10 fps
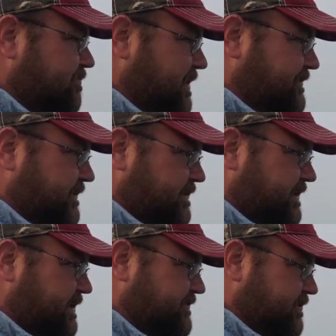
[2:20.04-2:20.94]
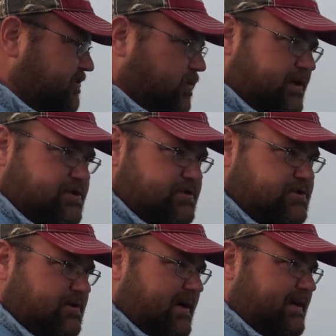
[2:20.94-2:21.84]
Basically, it's an aggression
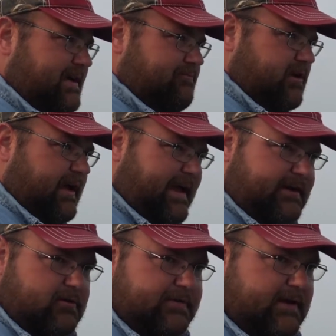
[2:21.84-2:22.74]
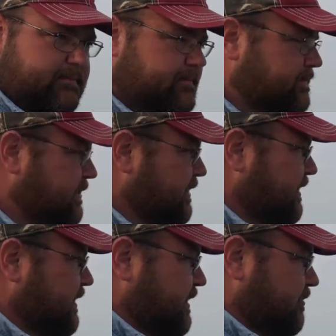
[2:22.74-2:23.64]
strike. We anger them.
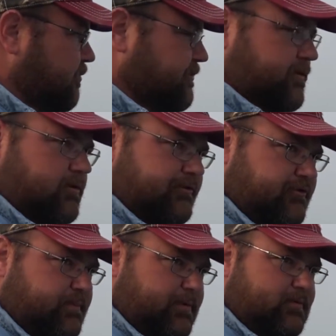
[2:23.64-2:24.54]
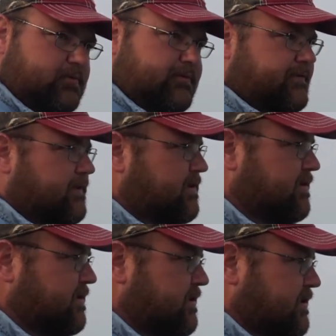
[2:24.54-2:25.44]
We're throwing spoons.
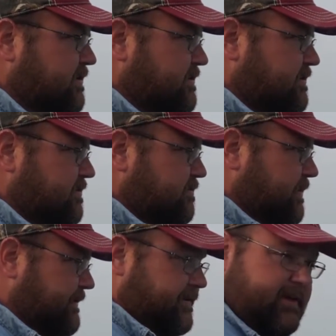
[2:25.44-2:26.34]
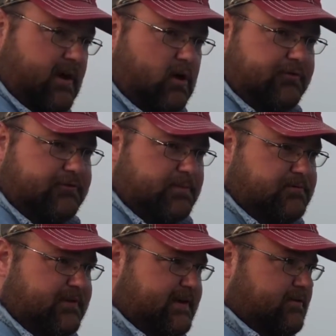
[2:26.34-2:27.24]
Basically, all the
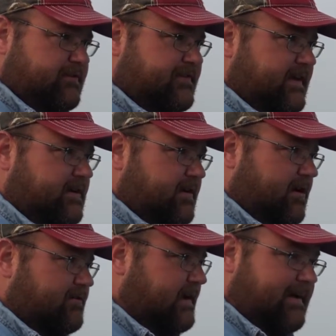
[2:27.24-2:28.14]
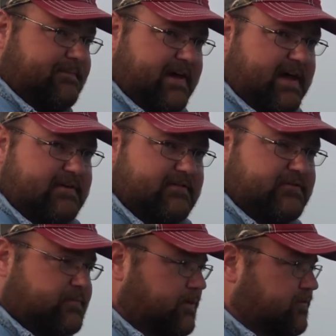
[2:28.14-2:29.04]
spoons like you had seen in our top 5
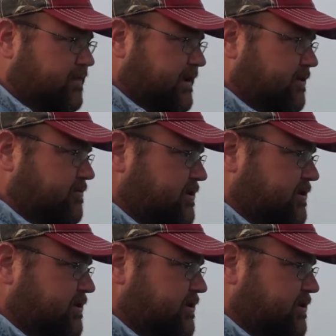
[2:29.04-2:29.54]
spoon video.